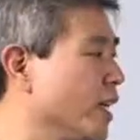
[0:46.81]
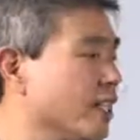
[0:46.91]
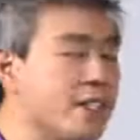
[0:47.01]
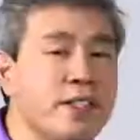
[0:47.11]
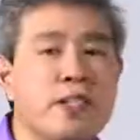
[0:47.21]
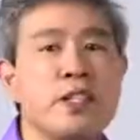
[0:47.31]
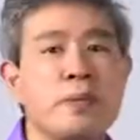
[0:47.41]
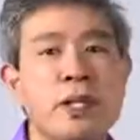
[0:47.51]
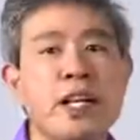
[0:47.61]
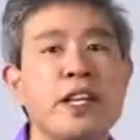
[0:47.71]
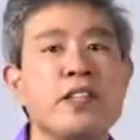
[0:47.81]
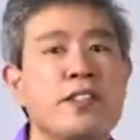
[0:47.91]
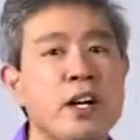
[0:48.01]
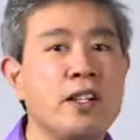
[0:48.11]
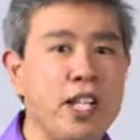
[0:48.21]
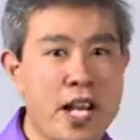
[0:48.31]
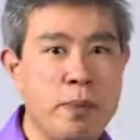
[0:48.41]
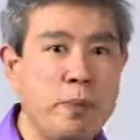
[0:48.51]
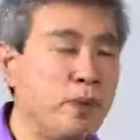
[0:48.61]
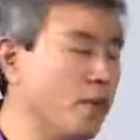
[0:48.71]
This display is not
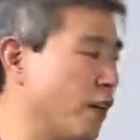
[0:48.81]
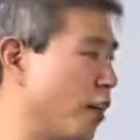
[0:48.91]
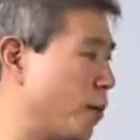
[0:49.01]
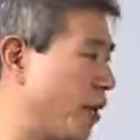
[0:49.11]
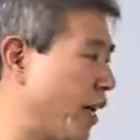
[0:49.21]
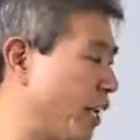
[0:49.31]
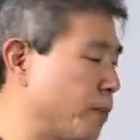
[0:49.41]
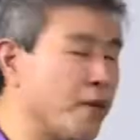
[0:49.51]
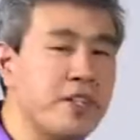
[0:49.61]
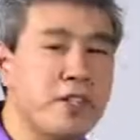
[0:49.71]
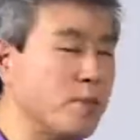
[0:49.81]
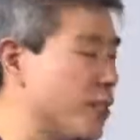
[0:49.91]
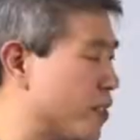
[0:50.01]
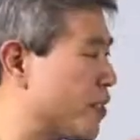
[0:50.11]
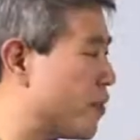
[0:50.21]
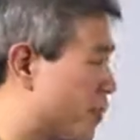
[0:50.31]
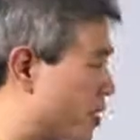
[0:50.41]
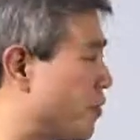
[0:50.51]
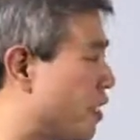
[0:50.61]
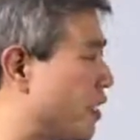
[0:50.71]
capable of hardware calibration, which is
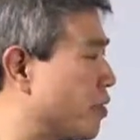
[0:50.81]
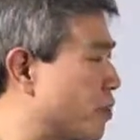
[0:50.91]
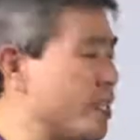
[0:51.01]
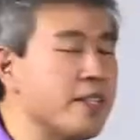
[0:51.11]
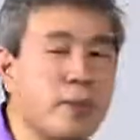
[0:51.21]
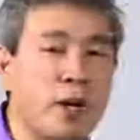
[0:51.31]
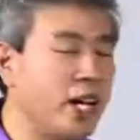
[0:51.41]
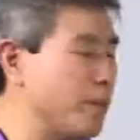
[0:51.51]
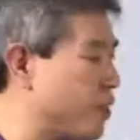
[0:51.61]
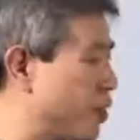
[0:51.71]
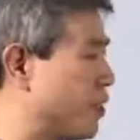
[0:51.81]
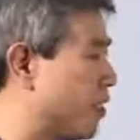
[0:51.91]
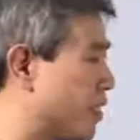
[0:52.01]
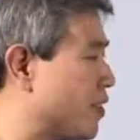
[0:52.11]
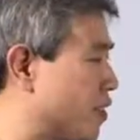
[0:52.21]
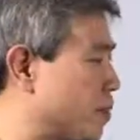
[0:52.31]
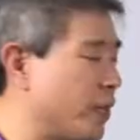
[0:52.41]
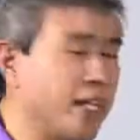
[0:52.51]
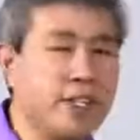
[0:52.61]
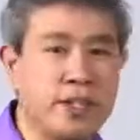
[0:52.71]
specifically the reason why I'm using this
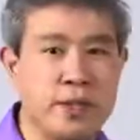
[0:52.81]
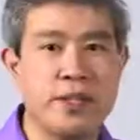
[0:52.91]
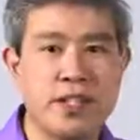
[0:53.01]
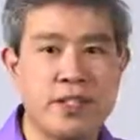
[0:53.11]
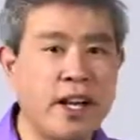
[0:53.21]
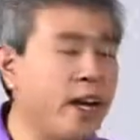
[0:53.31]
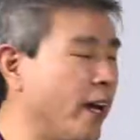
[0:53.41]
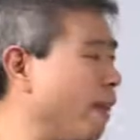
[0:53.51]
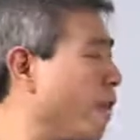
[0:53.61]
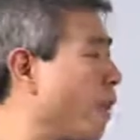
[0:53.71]
display to do this guide.